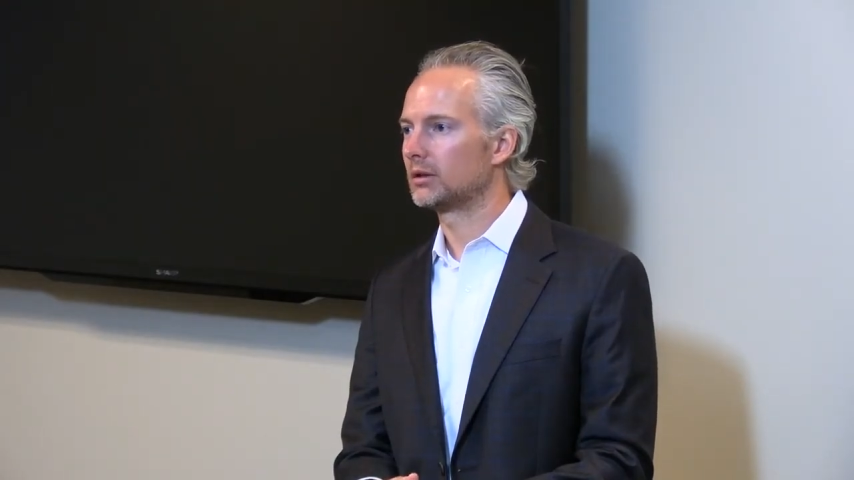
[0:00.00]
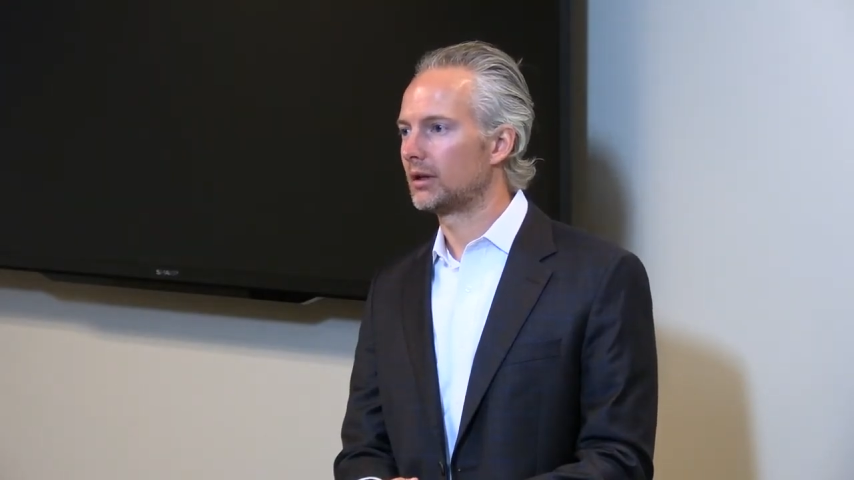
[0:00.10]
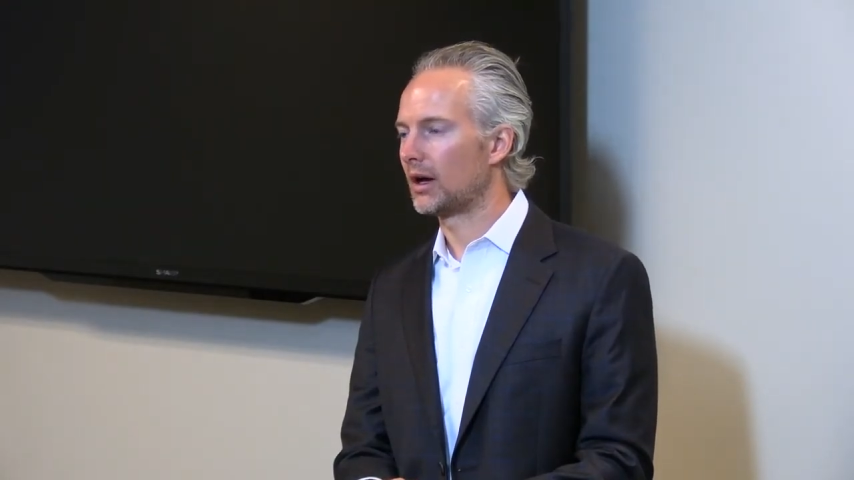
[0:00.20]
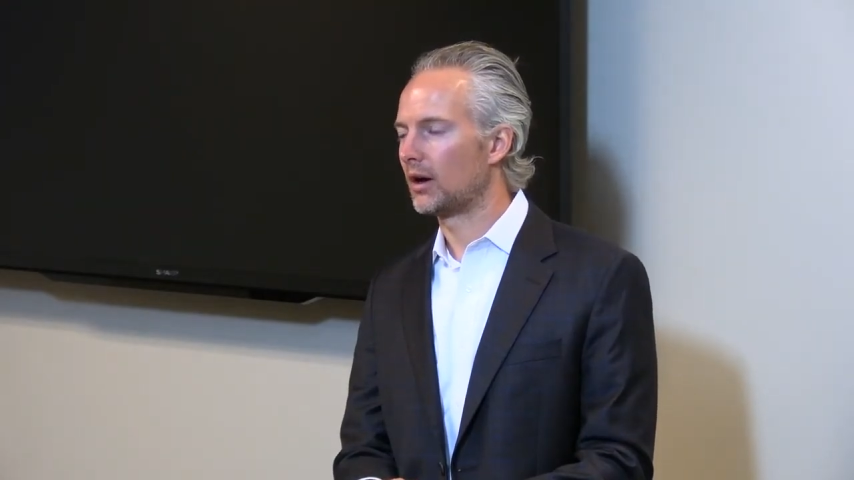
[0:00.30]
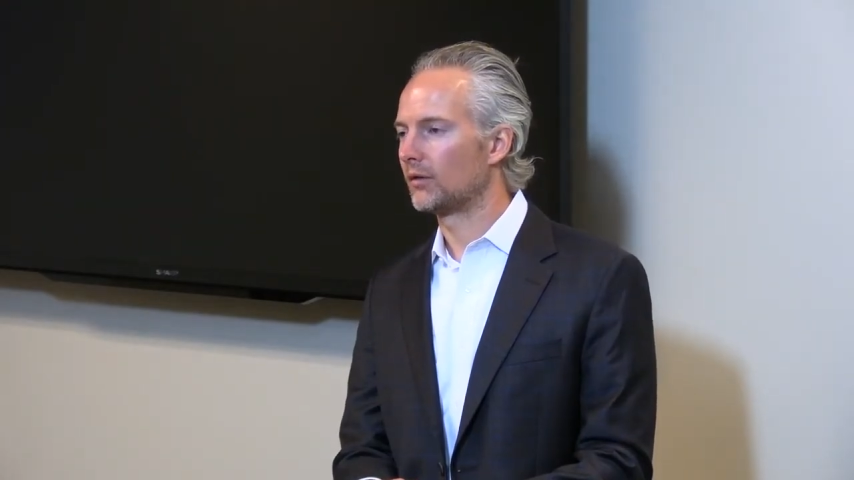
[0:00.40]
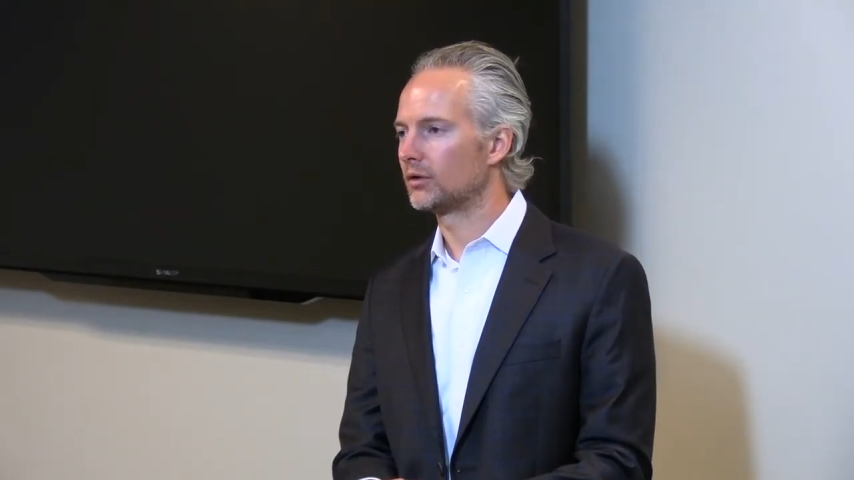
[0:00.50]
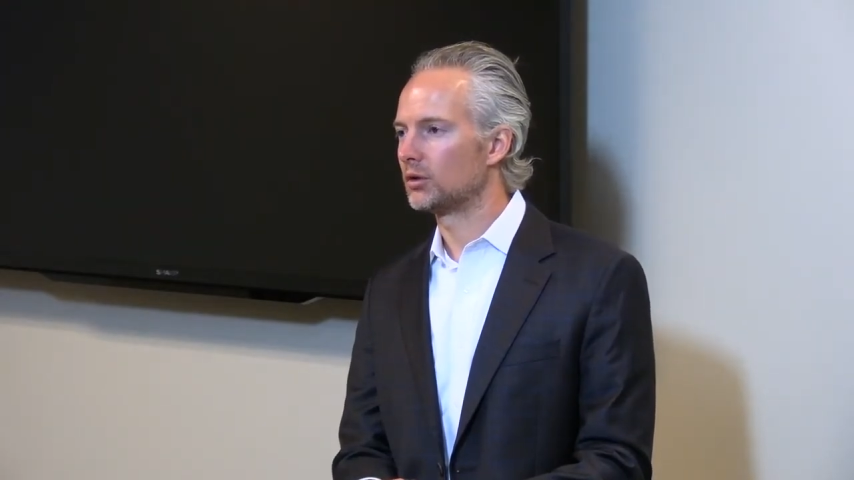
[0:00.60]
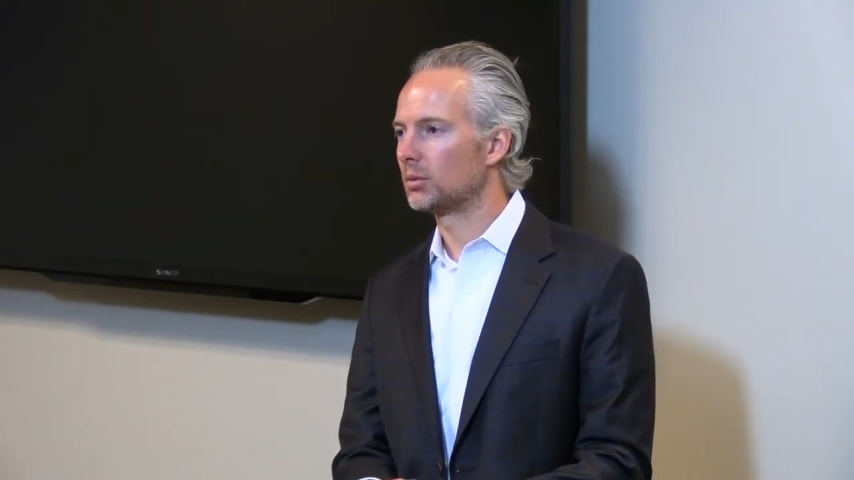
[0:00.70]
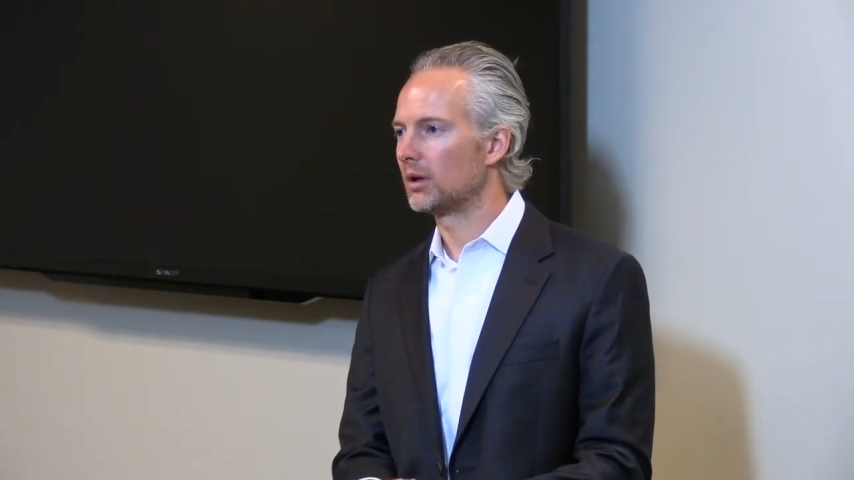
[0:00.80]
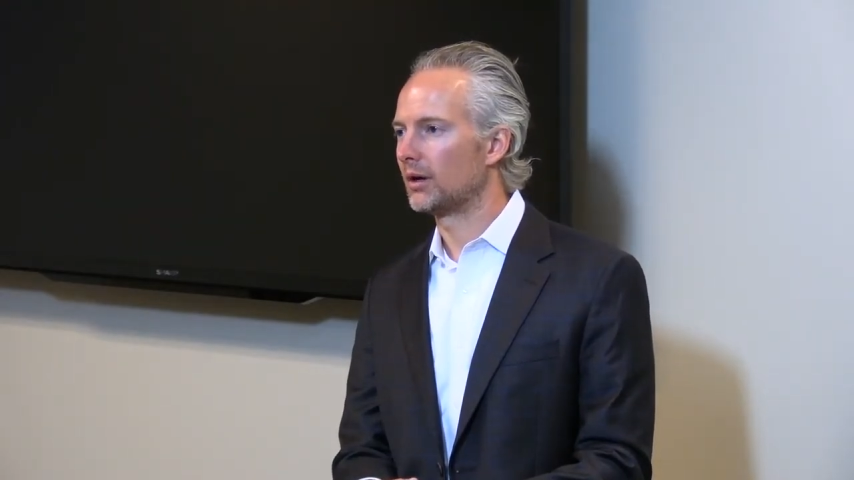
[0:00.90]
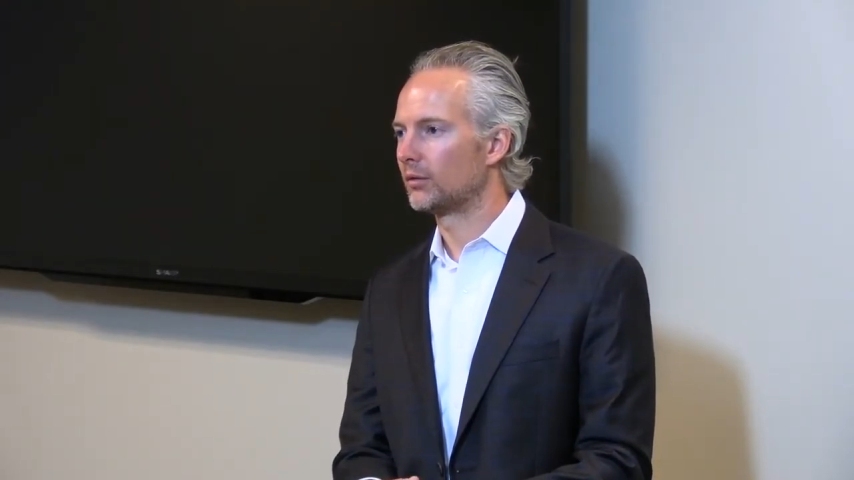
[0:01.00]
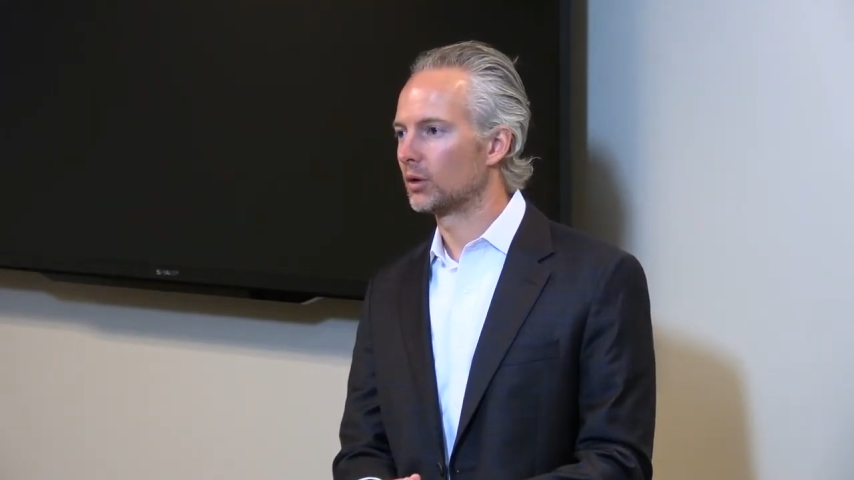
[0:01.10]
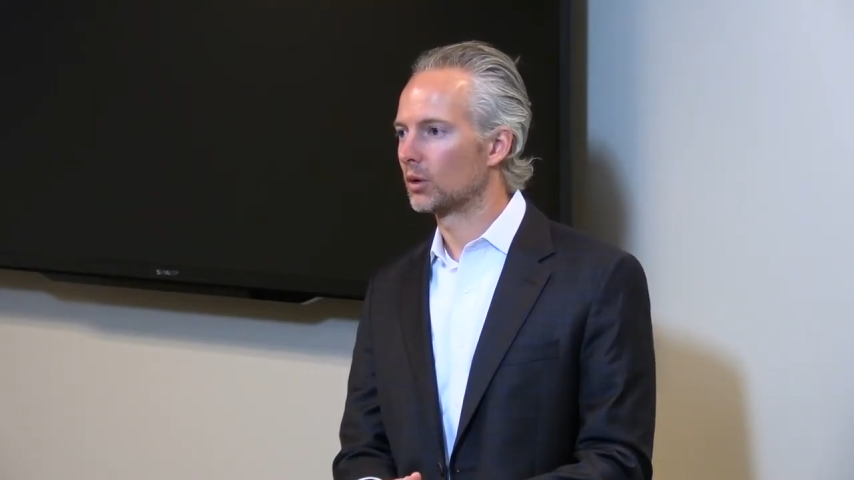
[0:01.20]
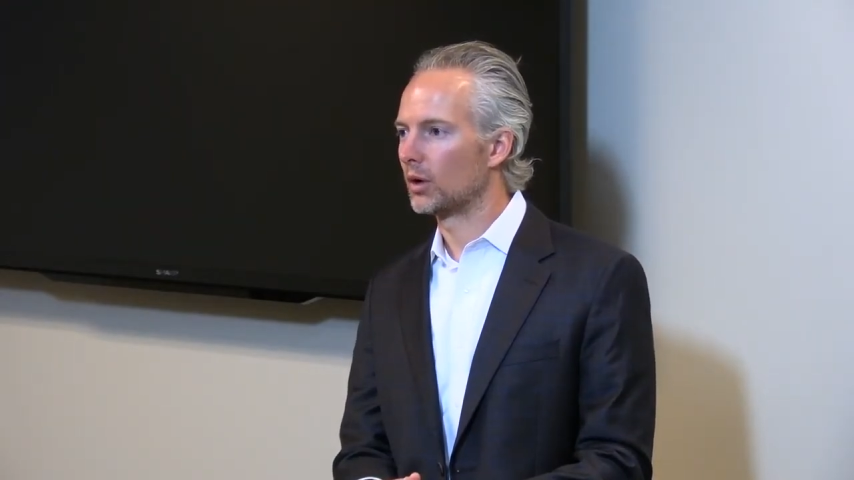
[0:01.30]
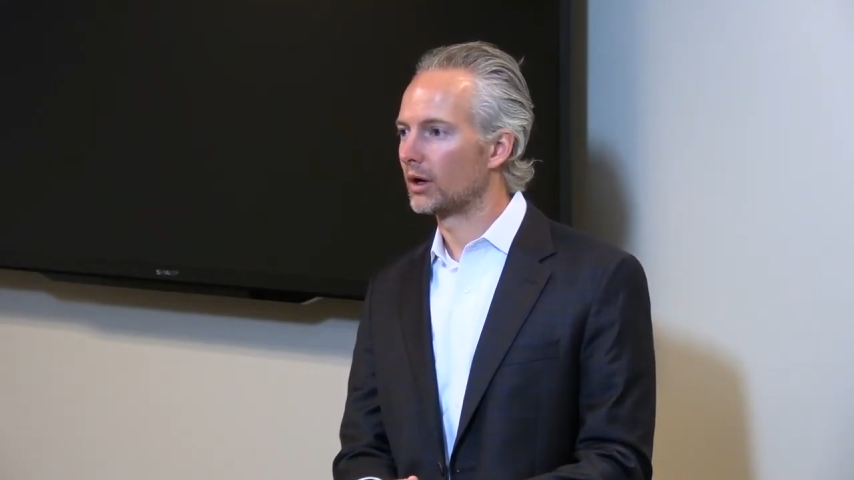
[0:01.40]
on how often you apply
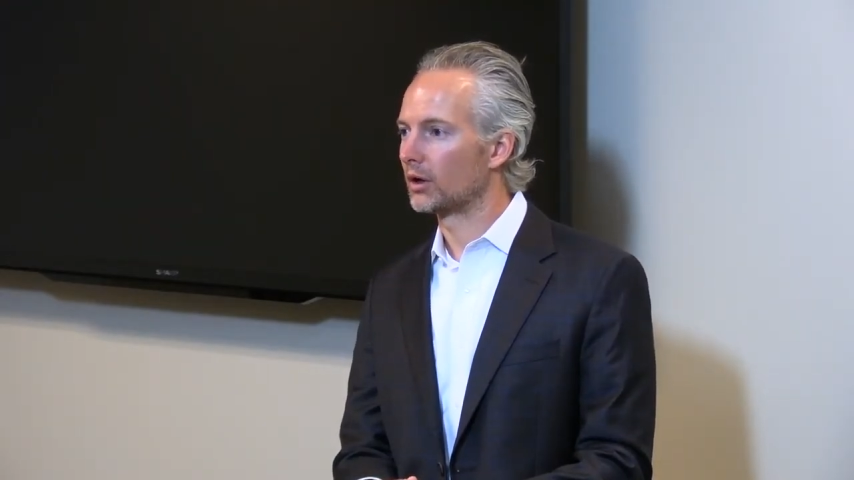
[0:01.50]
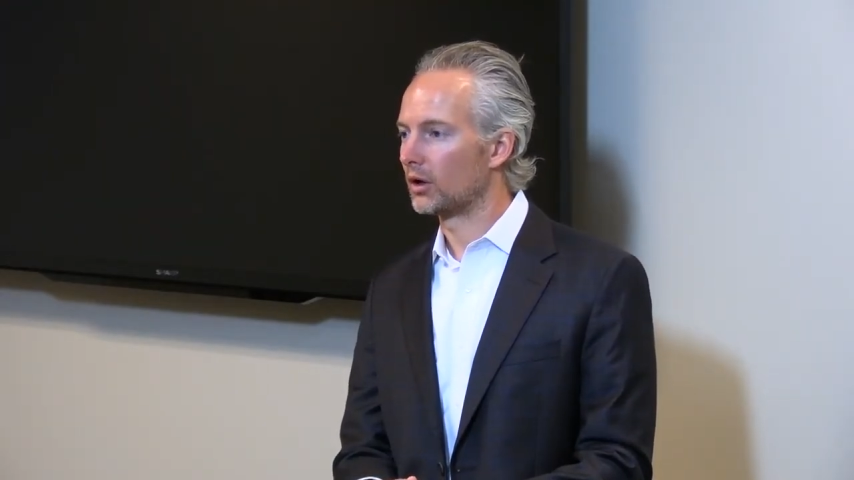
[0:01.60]
for a credit